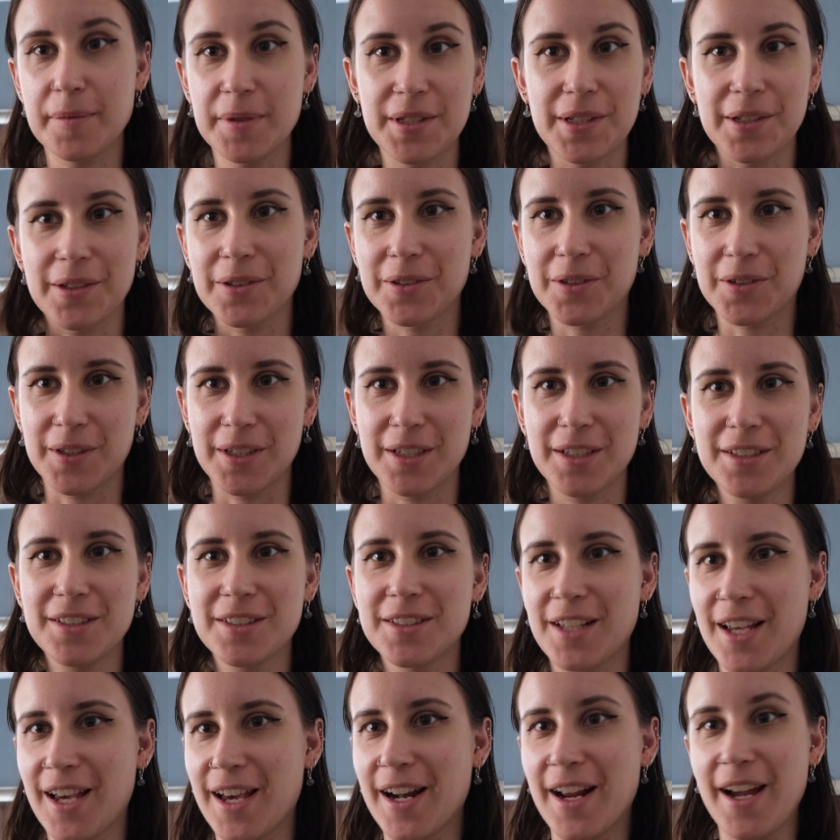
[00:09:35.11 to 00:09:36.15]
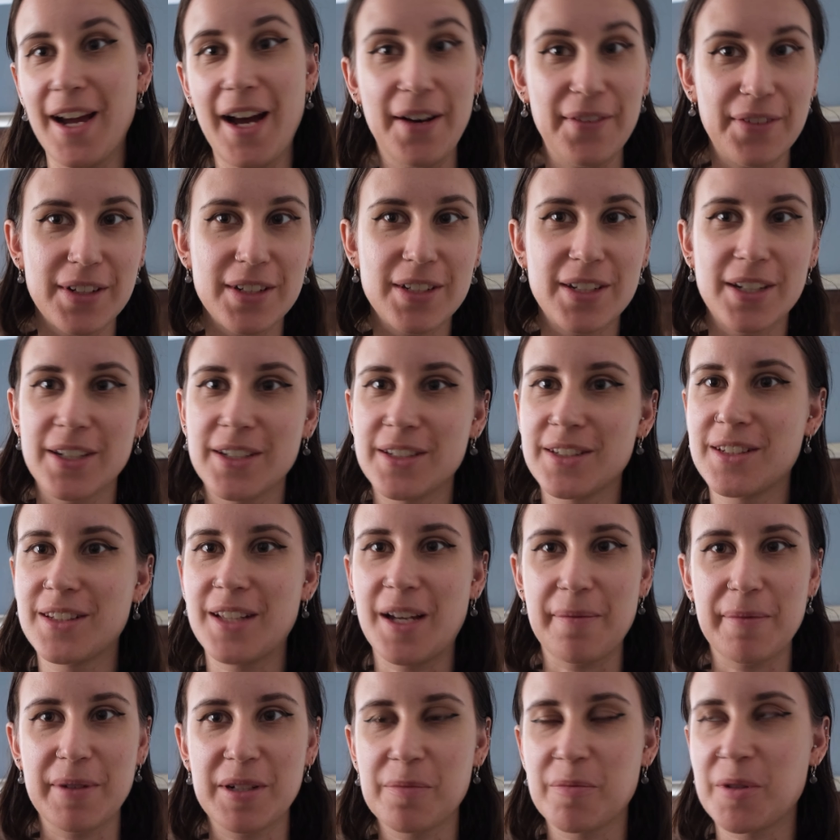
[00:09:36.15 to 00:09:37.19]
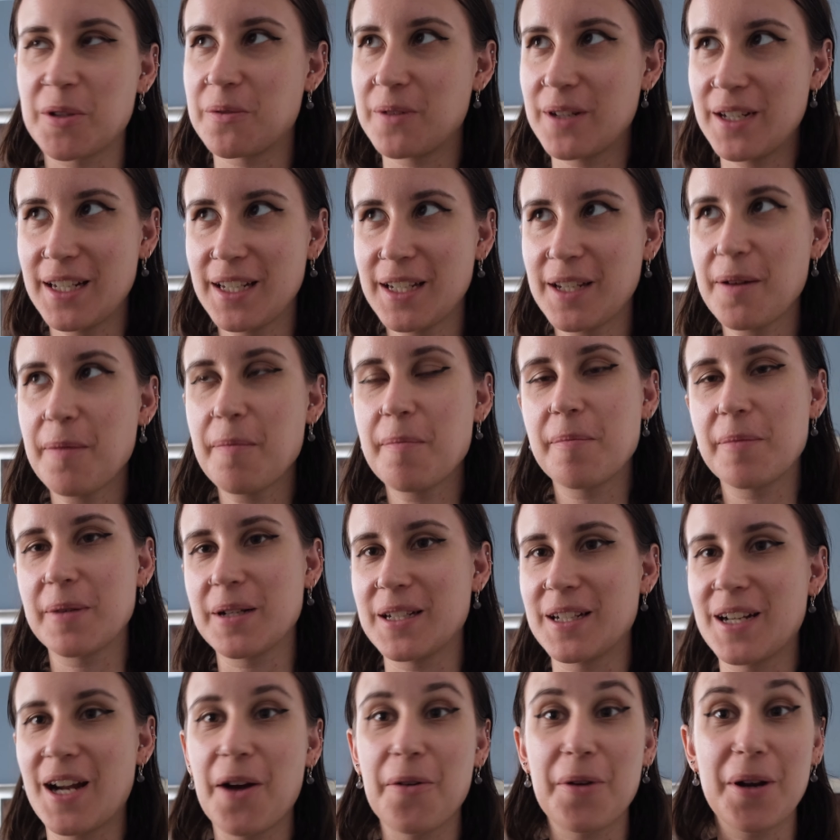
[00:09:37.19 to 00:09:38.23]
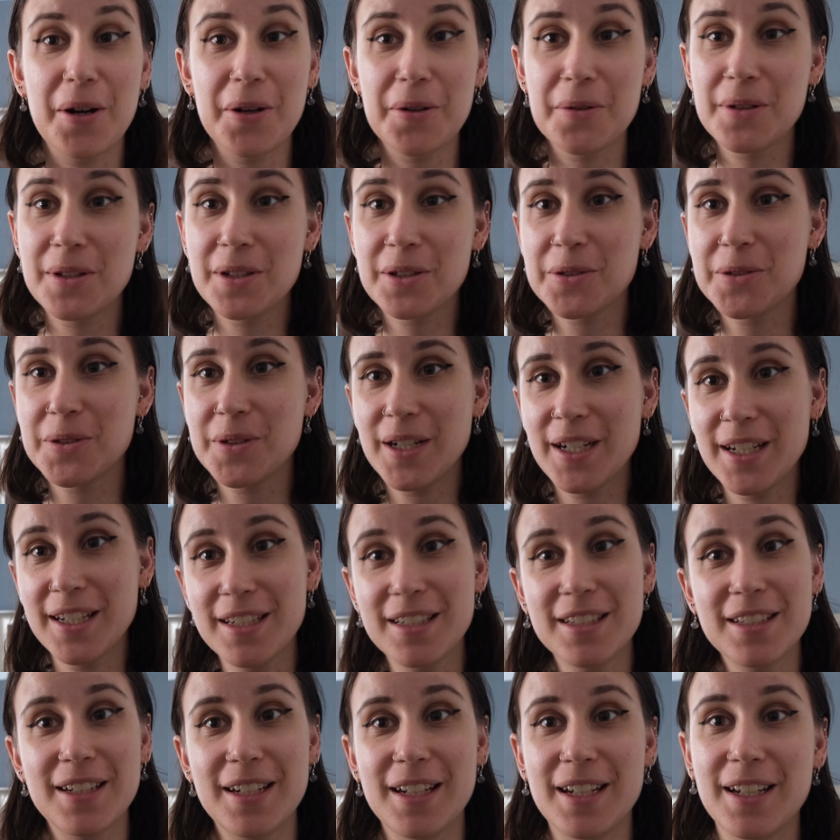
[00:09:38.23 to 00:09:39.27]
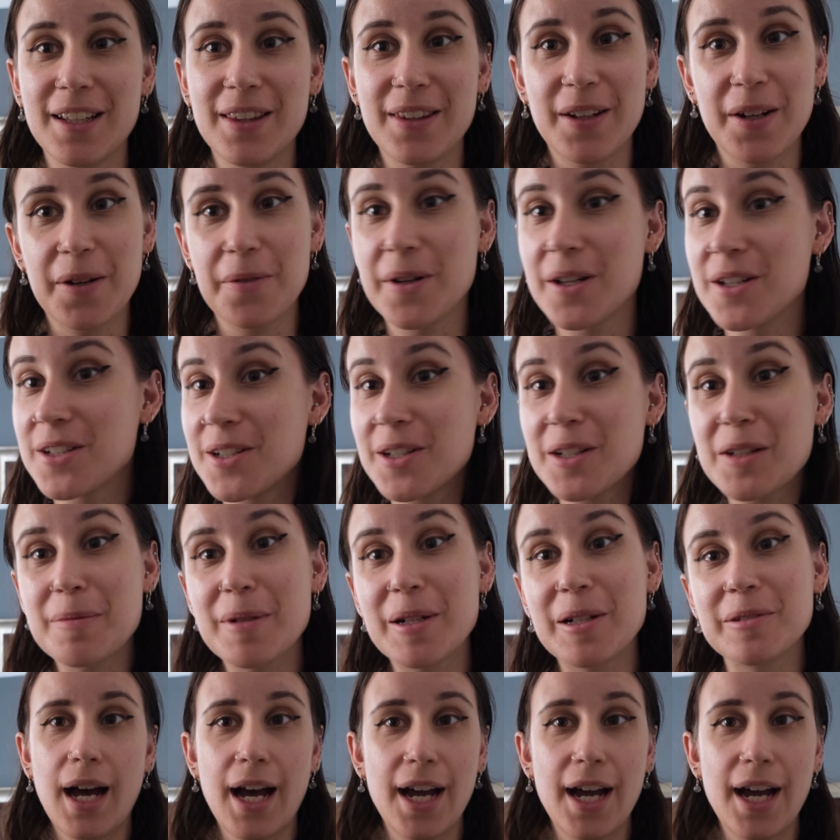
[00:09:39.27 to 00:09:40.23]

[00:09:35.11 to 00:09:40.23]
still in Greece and I haven't done that much more reading, but I went on a really cool hike today that I want to talk about.